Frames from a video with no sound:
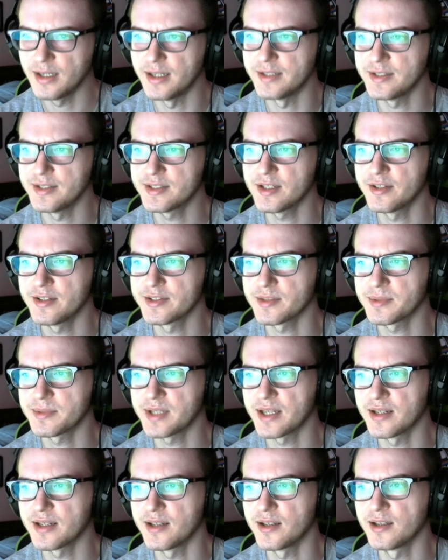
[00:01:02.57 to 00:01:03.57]
Detail ends up
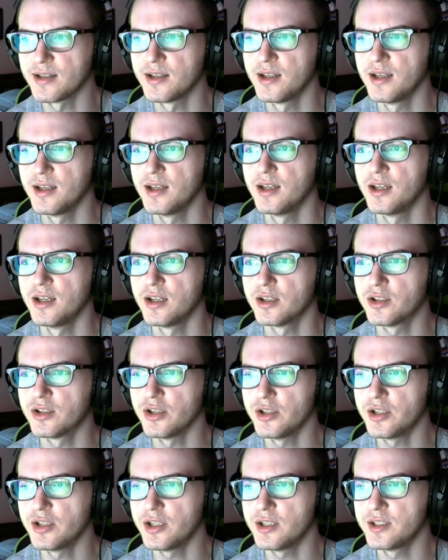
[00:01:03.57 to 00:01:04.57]
taking a
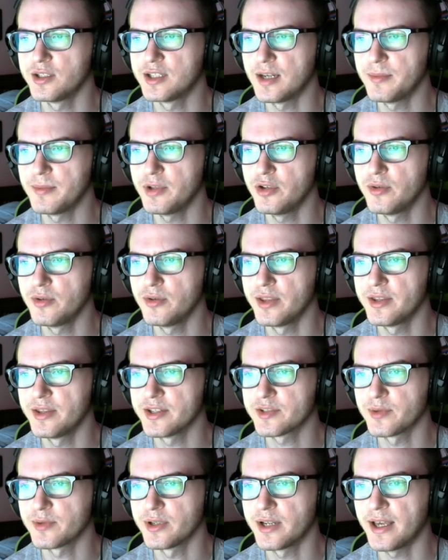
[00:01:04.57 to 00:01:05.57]
good W on
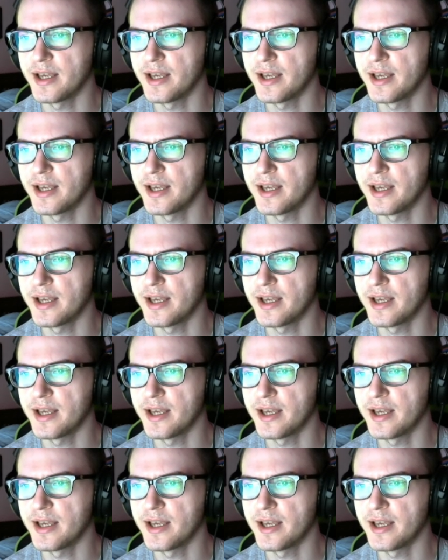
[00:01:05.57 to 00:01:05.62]
this one.